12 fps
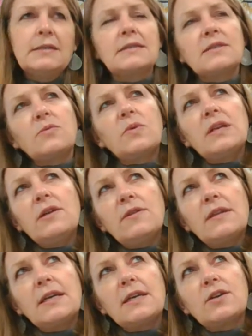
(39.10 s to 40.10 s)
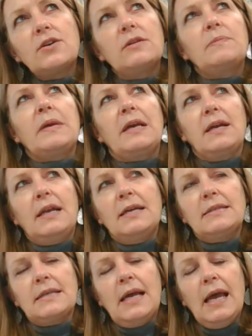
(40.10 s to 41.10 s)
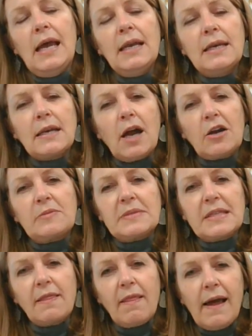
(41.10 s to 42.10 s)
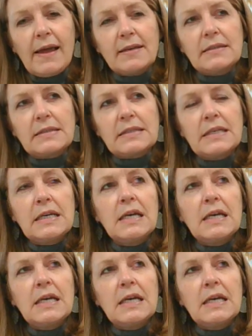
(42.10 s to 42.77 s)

So what do you think it could be? It has a head and arms and legs.